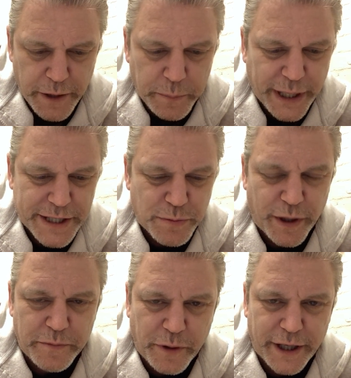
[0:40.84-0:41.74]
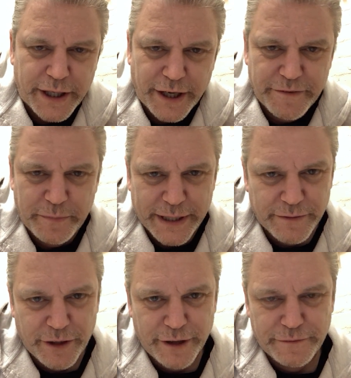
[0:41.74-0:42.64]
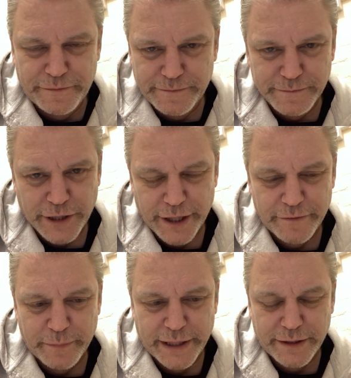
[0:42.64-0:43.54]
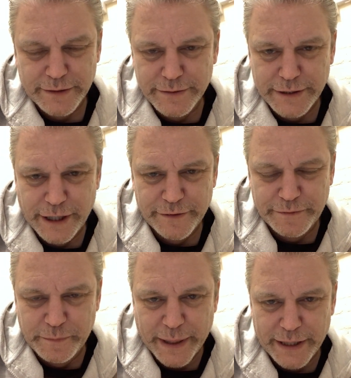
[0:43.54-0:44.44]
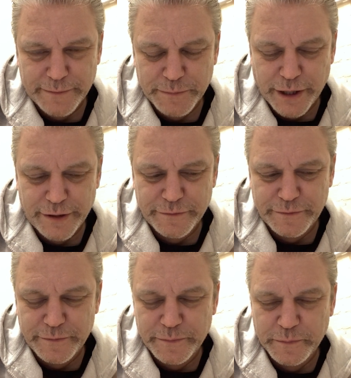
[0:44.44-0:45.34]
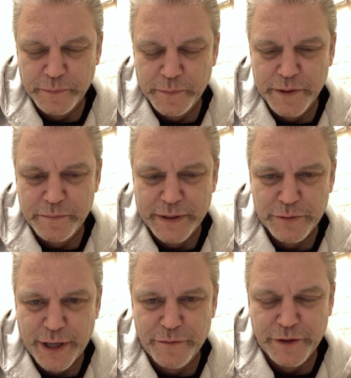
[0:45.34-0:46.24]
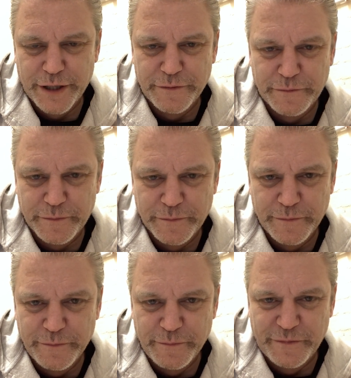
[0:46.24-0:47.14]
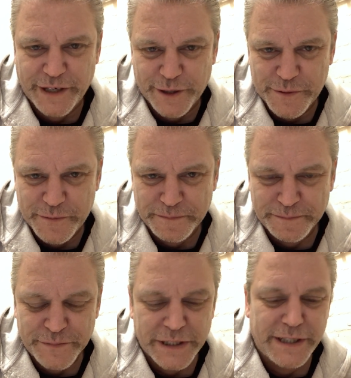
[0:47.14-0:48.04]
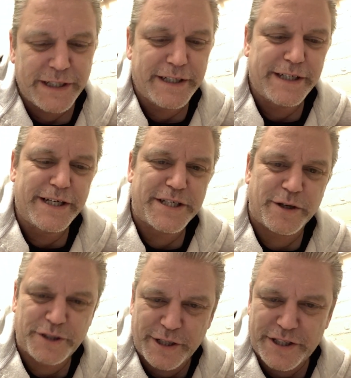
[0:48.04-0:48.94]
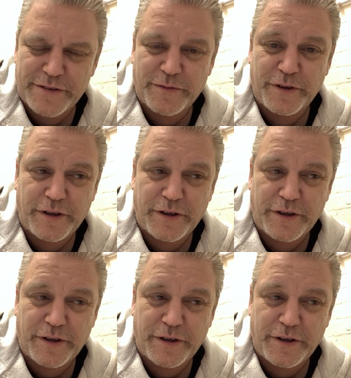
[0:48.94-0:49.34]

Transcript: but it's one of my kind of meaning of life, kind of make life better, kind of mental health kind of videos. So I do this